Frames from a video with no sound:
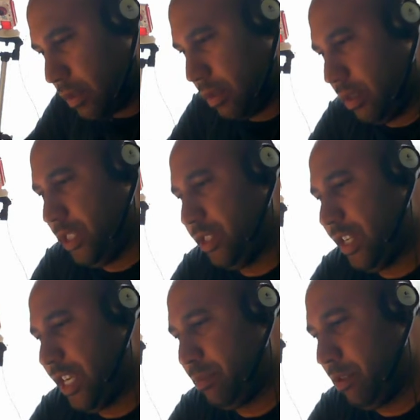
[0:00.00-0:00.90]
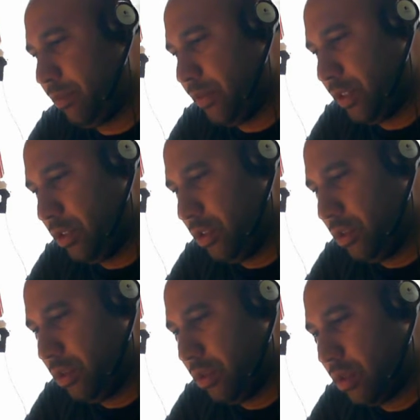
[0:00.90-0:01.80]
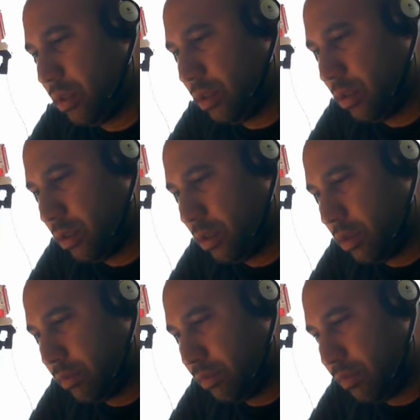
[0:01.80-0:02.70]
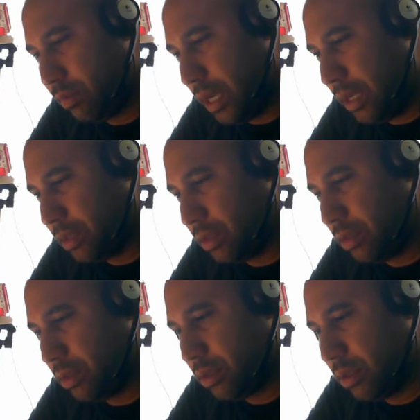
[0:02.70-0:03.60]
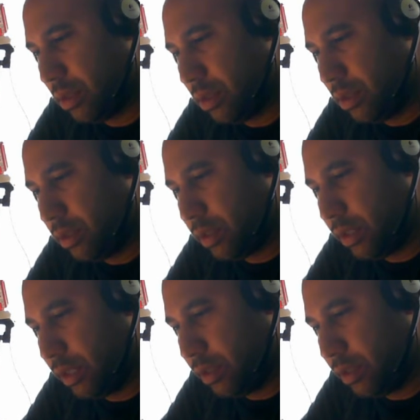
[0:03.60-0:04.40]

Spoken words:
It usually takes me a few passes to get